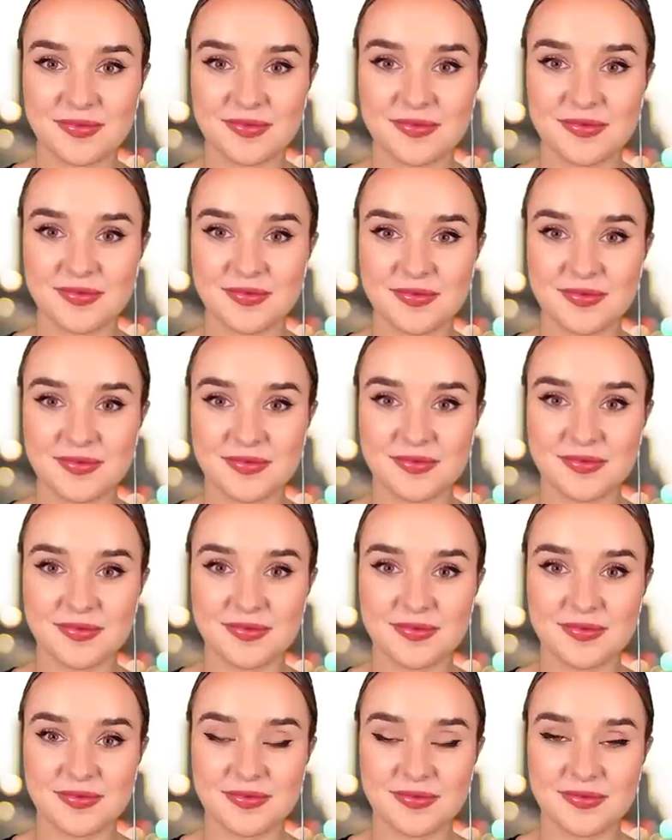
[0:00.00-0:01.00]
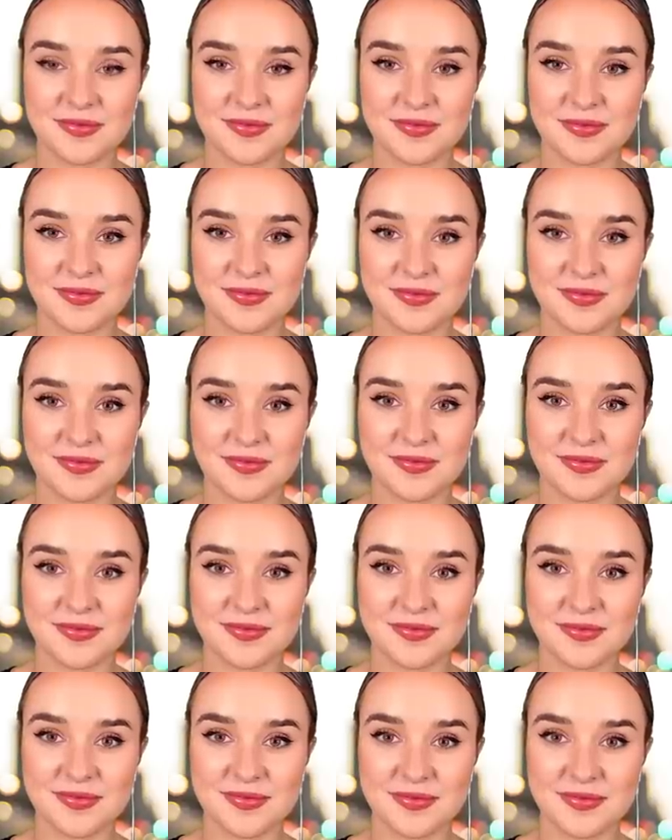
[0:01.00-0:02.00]

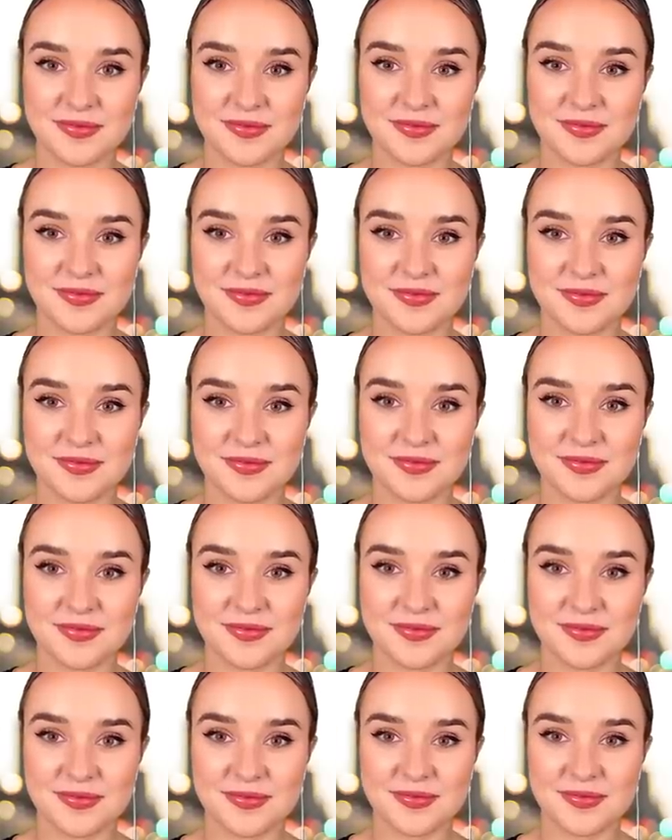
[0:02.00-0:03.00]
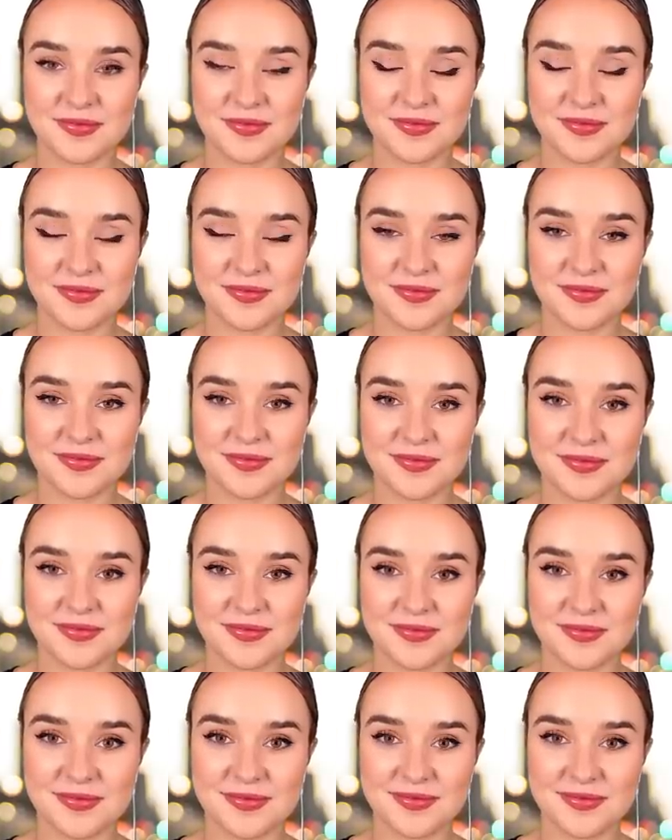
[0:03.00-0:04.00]

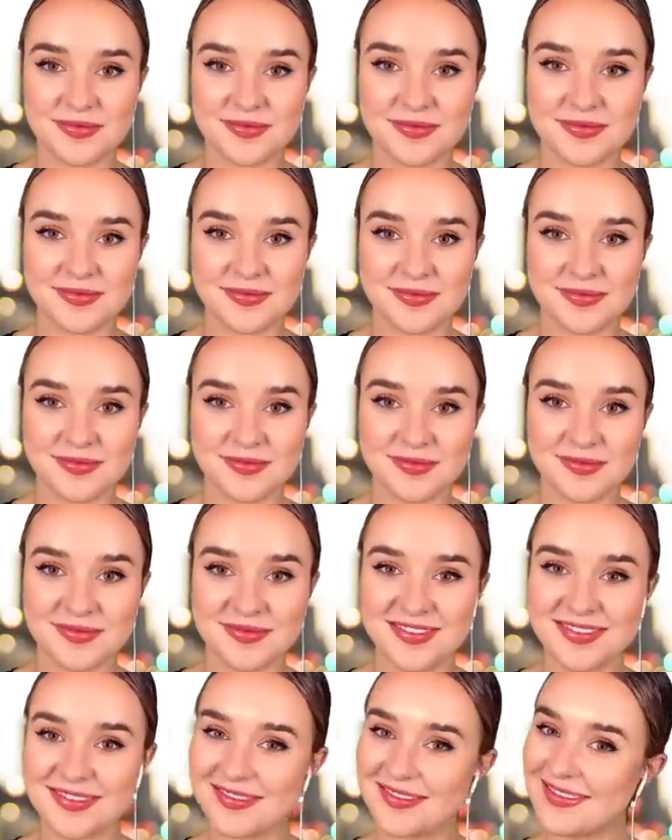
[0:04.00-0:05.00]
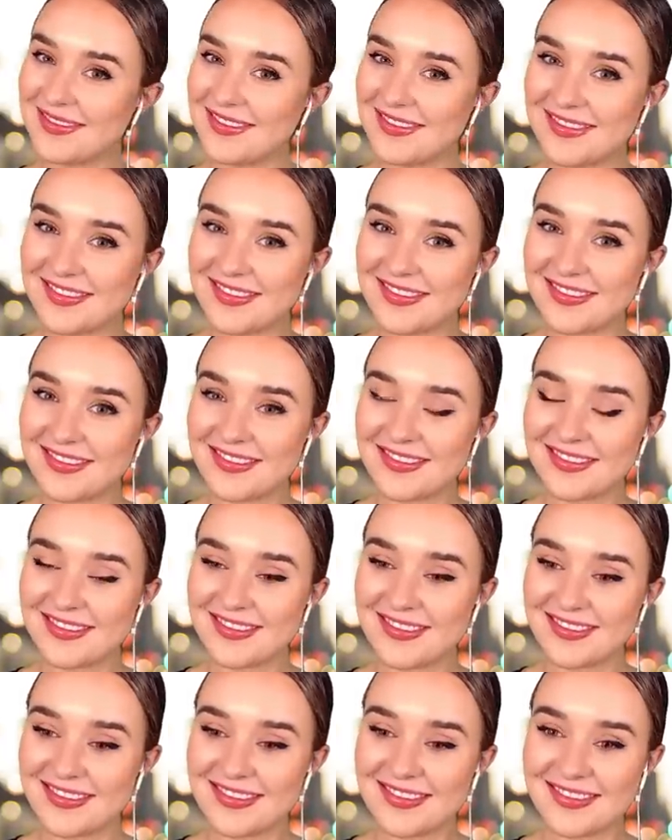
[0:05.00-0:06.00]

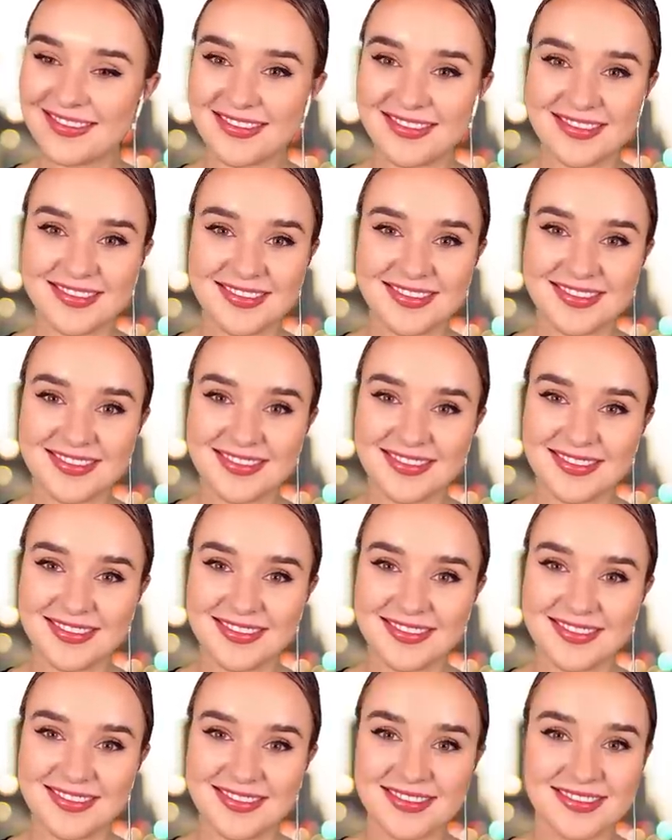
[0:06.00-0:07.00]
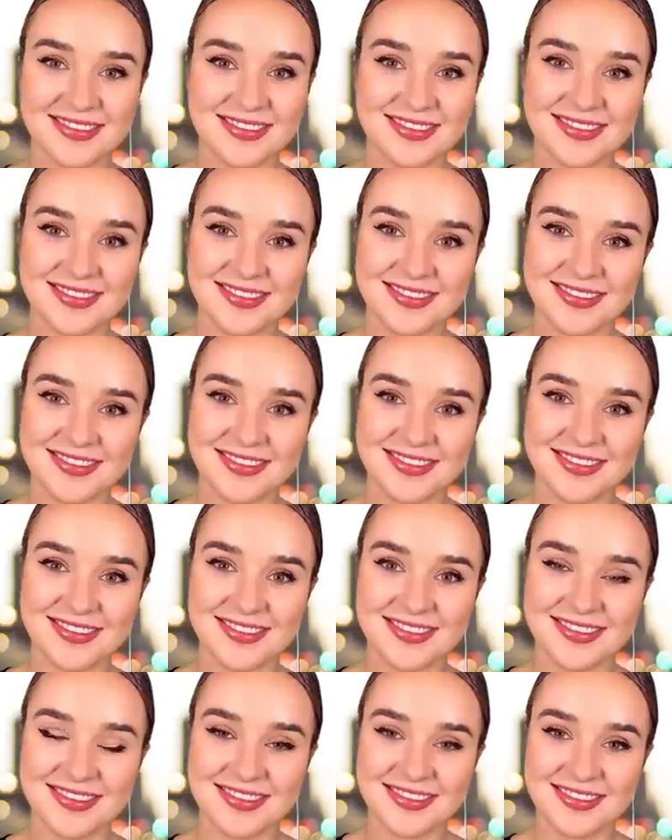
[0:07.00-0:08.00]
(silent)